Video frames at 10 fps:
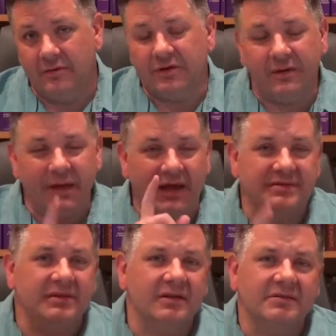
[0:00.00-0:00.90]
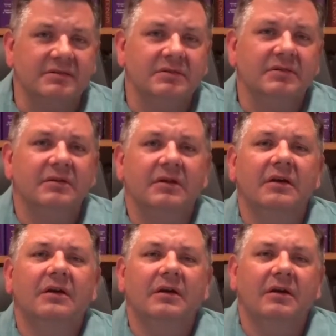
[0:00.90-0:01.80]
But let me ask this:
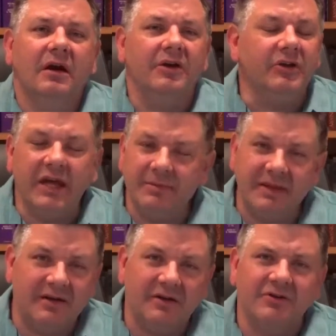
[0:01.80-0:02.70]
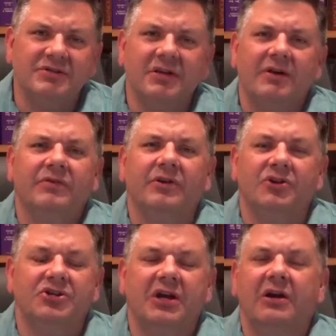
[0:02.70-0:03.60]
Are you keeping that to yourself, or are you
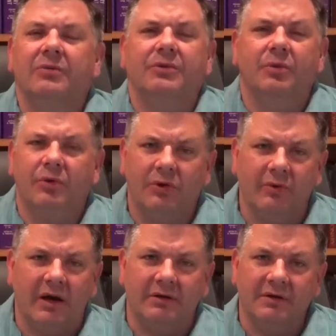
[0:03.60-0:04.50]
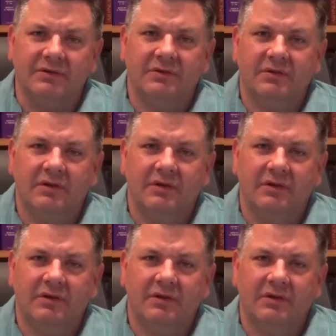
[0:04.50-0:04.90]
sharing it with the world around us?